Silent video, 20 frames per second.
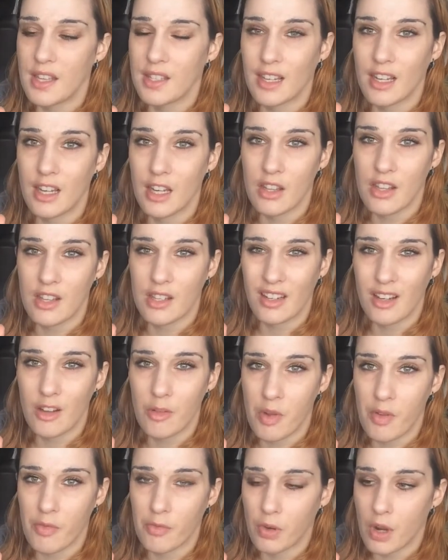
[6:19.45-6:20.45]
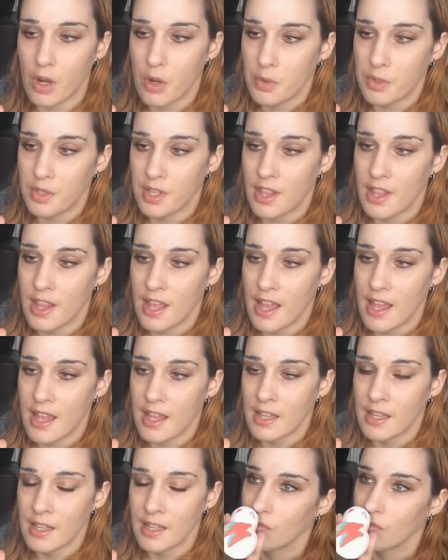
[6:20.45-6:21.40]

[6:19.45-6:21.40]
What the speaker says: There's a little bit of rose in there.